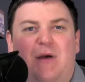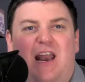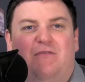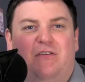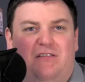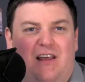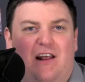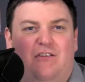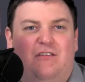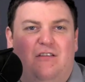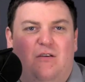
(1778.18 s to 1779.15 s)

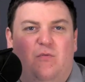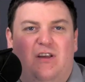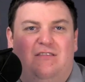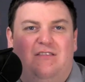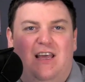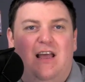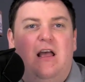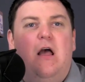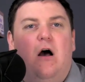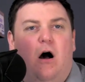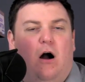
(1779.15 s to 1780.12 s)
manifestations of them we see
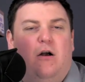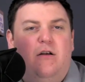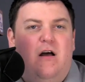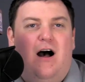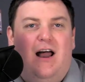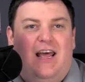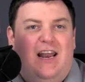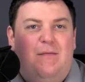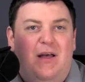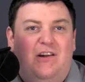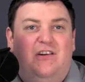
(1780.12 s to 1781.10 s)
are not. And
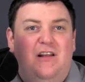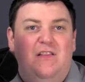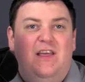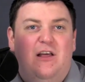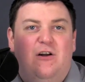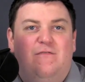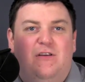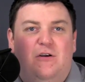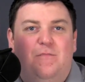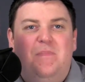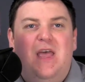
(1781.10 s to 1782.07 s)
I mentioned in the
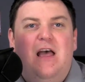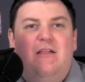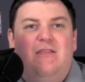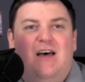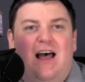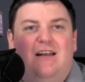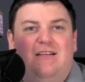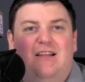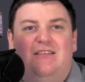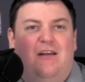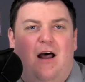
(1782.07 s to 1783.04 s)
interview that,
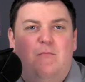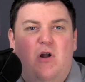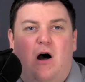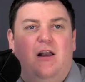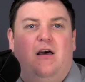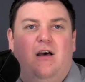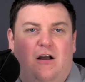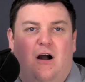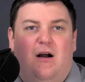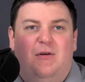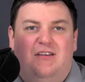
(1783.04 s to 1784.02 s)
listen, I'm not a
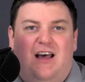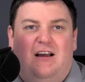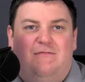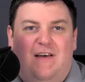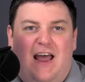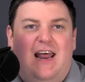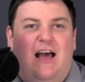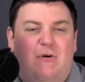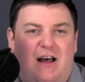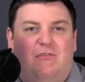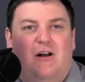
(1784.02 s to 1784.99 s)
carbon tax fan.
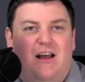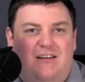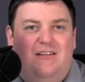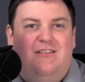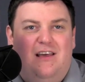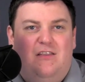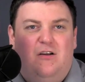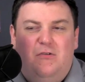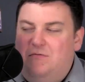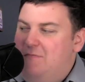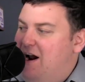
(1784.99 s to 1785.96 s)
However, I did think there
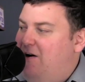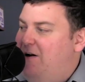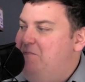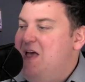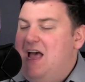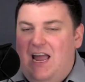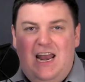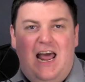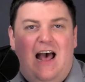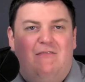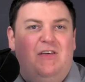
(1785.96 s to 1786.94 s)
was merit in
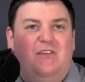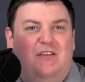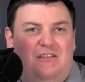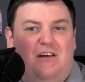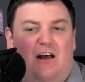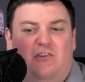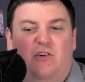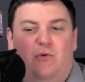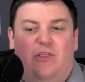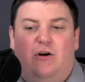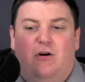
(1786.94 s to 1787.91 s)
having the
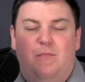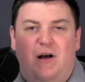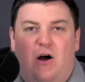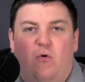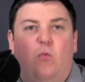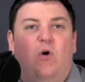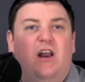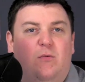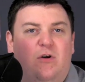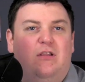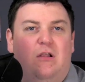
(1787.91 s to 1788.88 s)
discussion with her about what
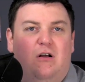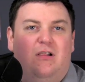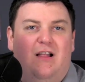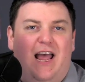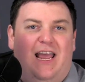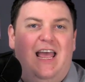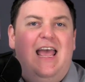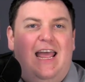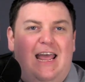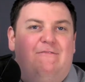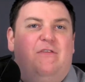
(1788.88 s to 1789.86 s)
it would look like
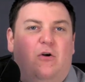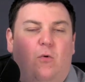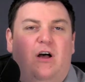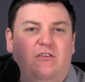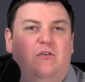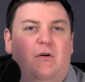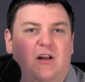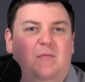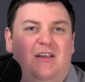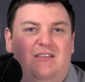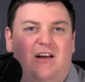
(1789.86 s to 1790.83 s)
if there was going
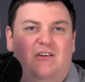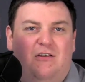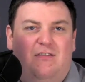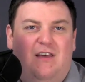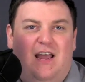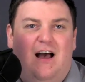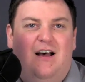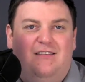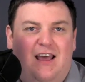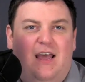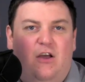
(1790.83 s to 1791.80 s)
to be such a thing
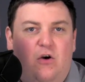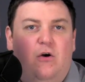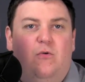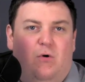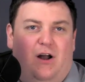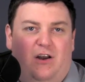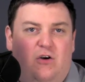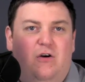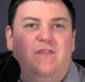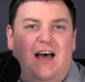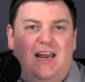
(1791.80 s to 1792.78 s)
as a good one.
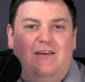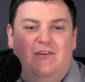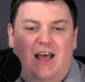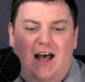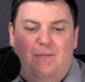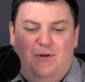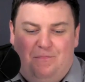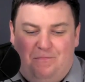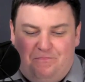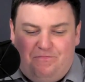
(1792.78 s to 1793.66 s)
Could that even happen?